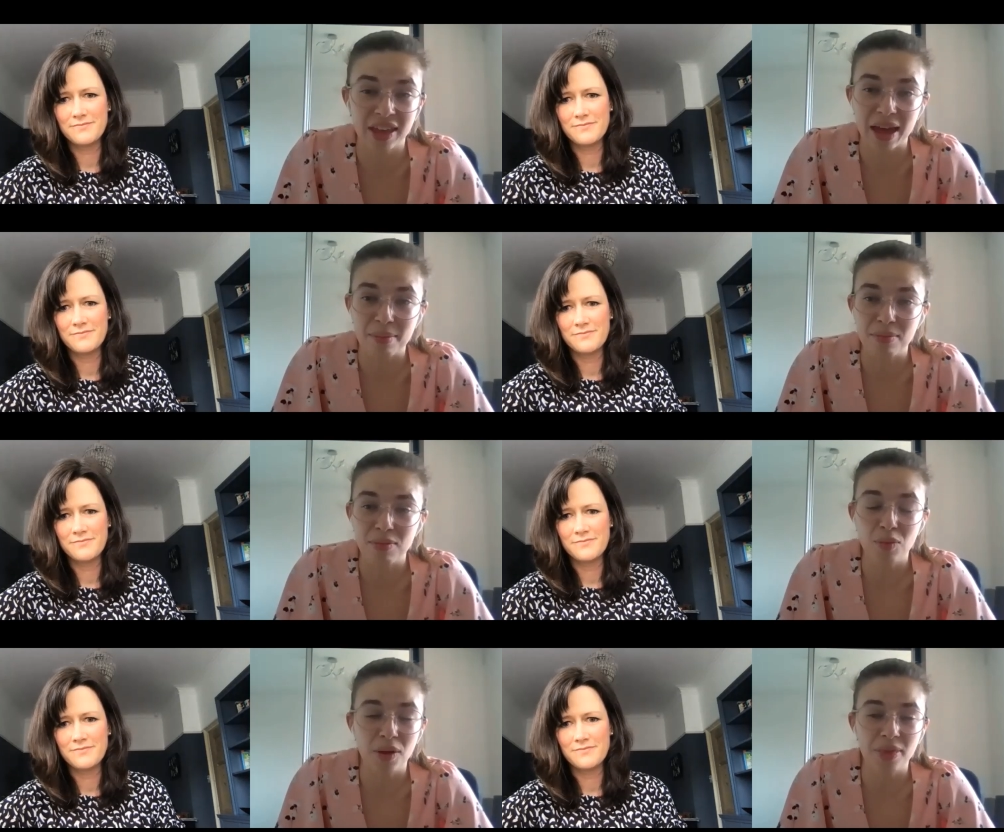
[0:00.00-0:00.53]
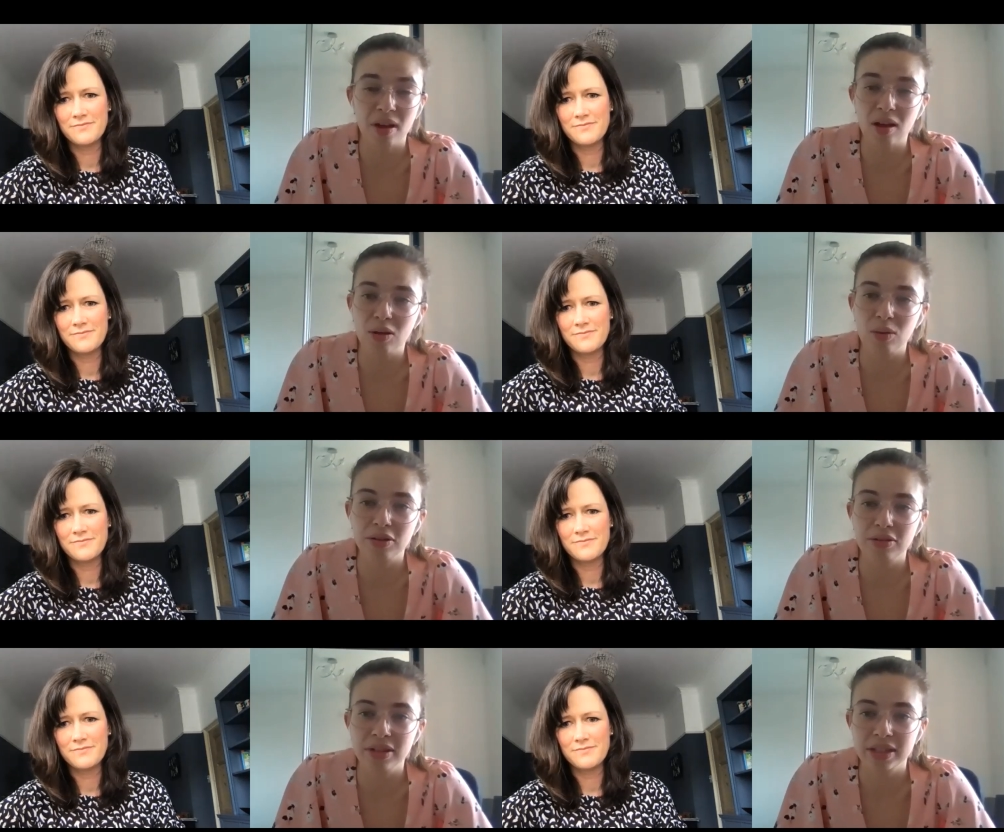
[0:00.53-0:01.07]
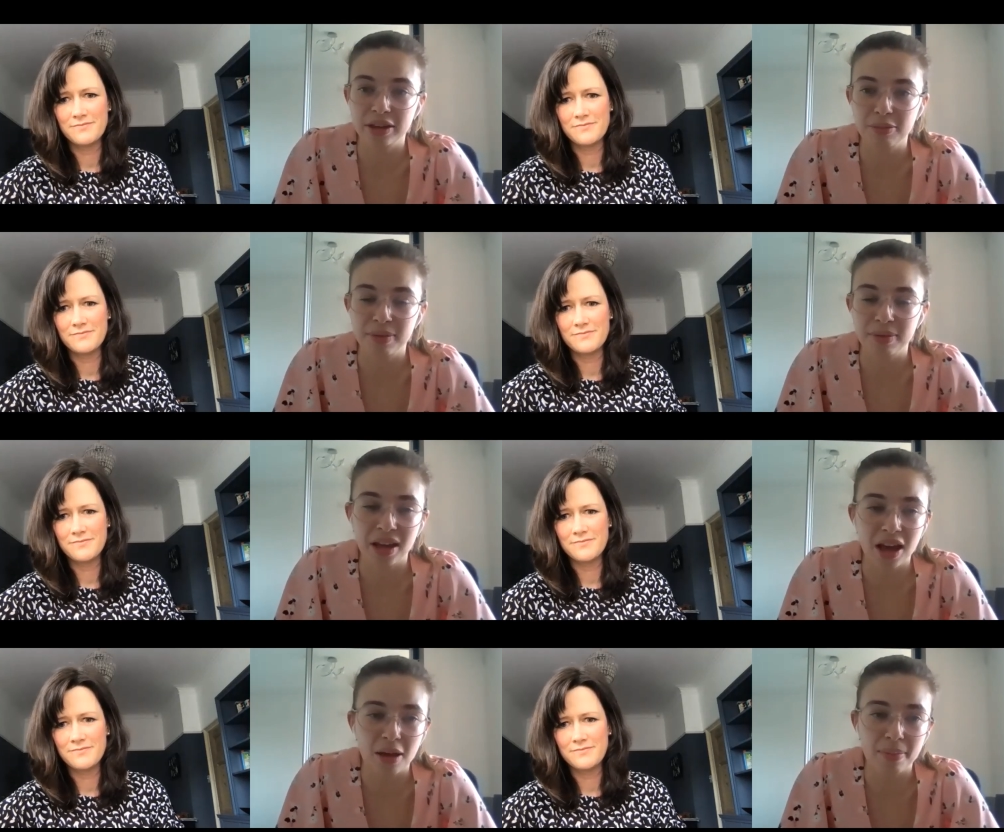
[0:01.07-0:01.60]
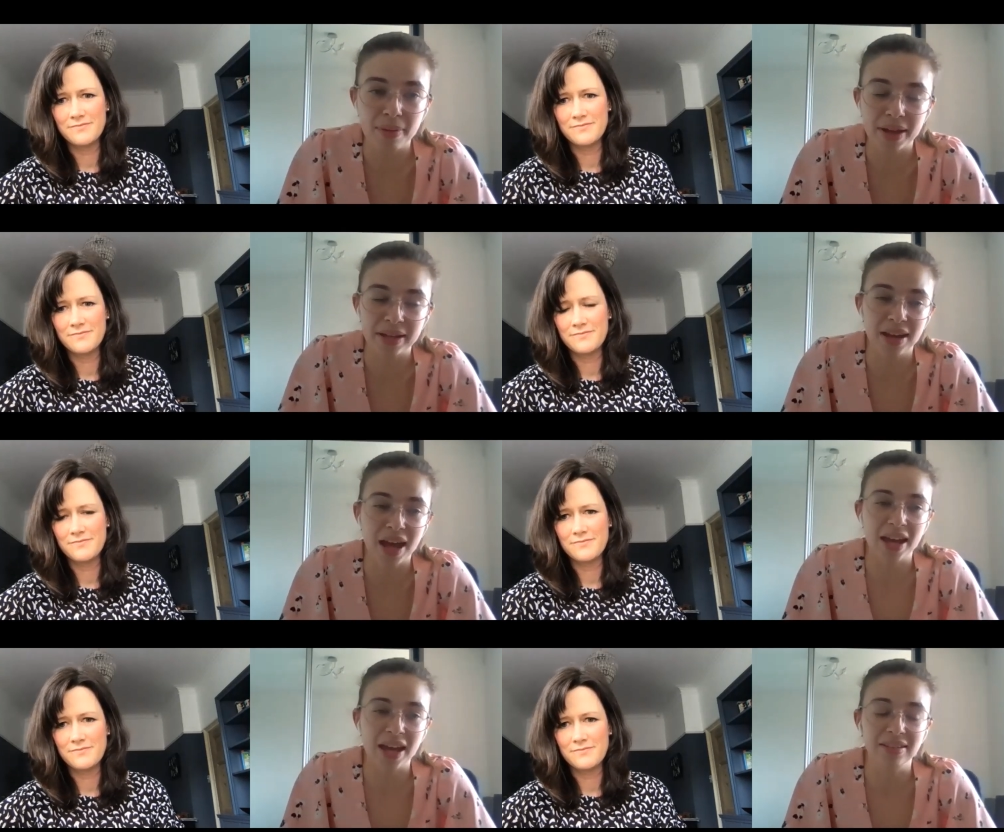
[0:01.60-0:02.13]
Speaker 1: them when the whole world is opening up
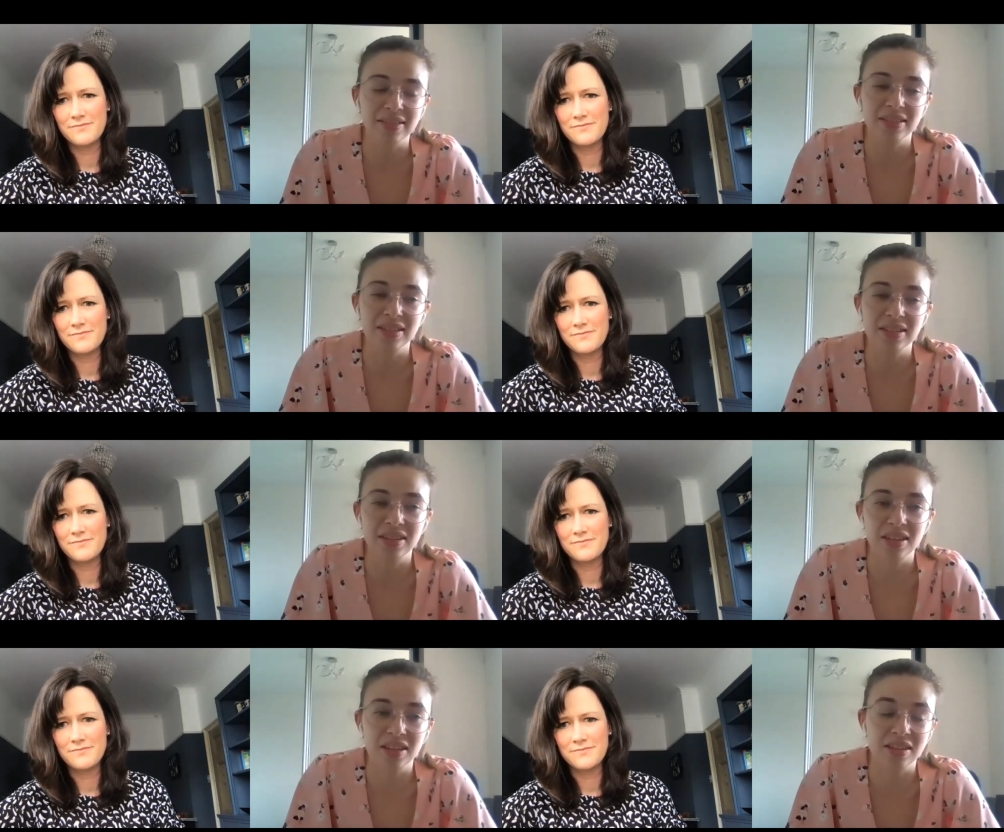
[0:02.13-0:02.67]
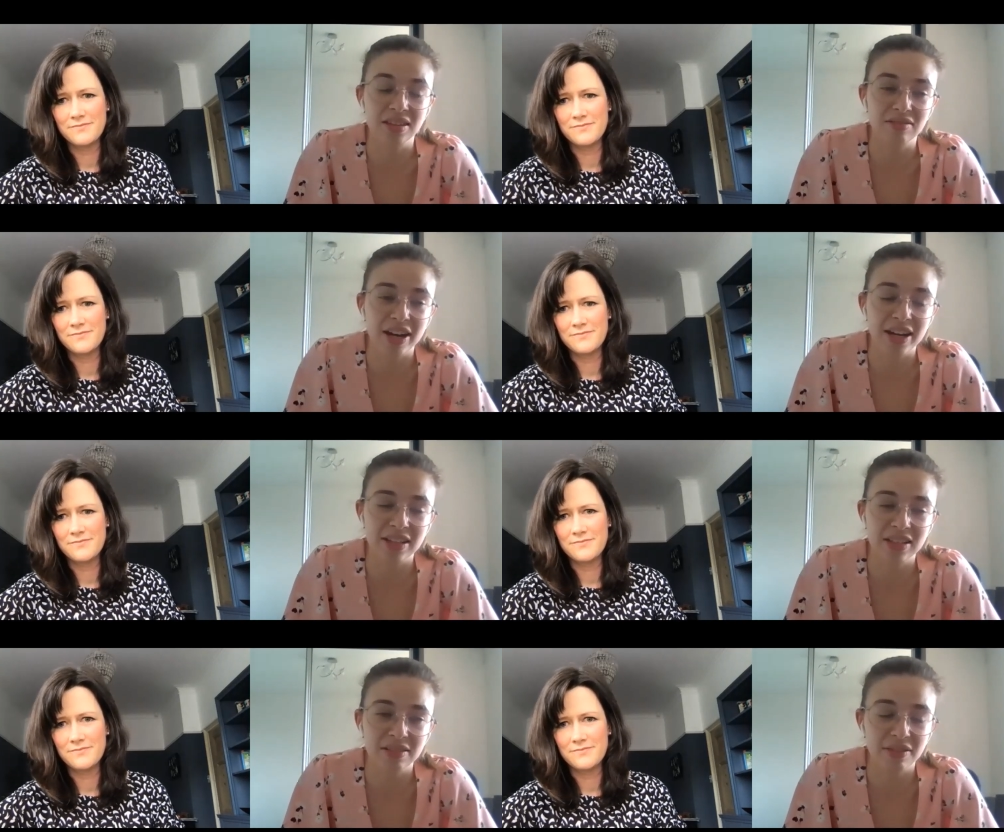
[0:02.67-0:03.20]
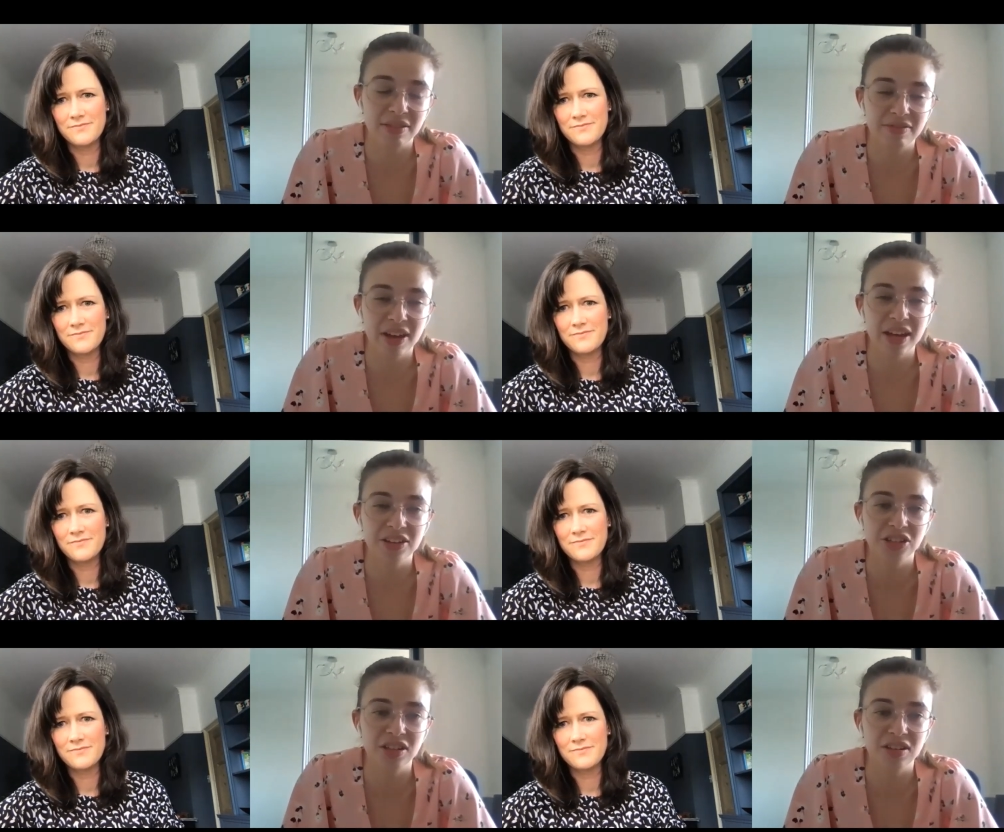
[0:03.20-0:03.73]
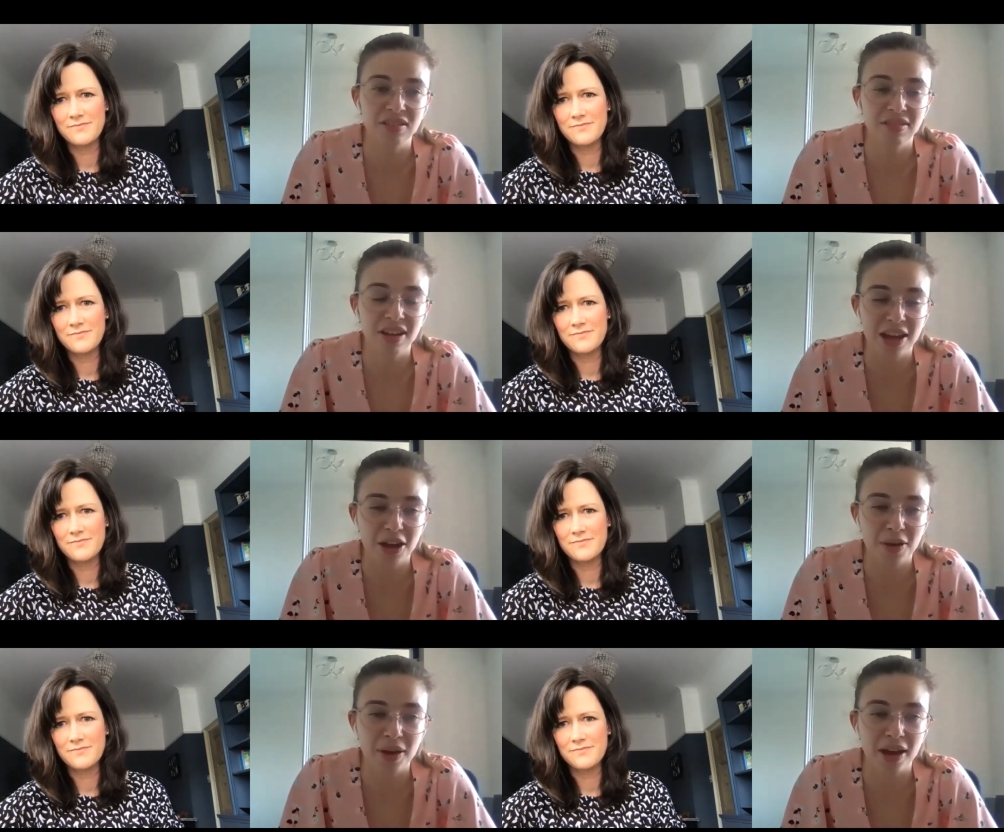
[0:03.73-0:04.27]
and, and the, the rates of infection
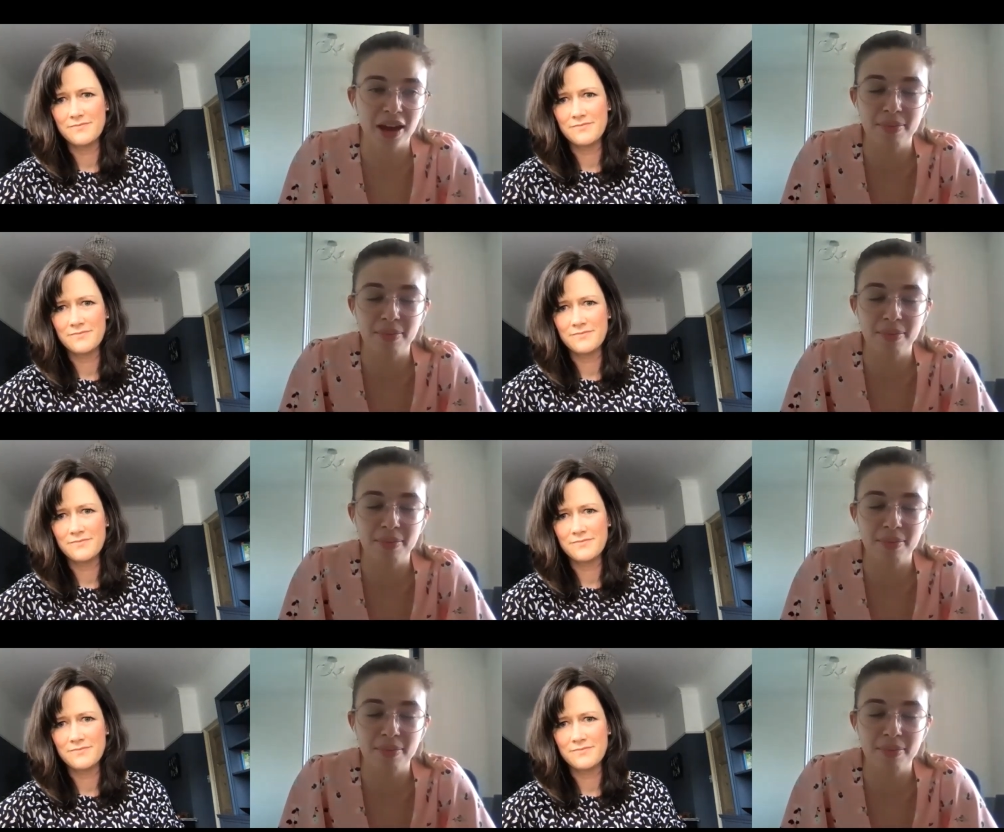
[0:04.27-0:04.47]
are going up.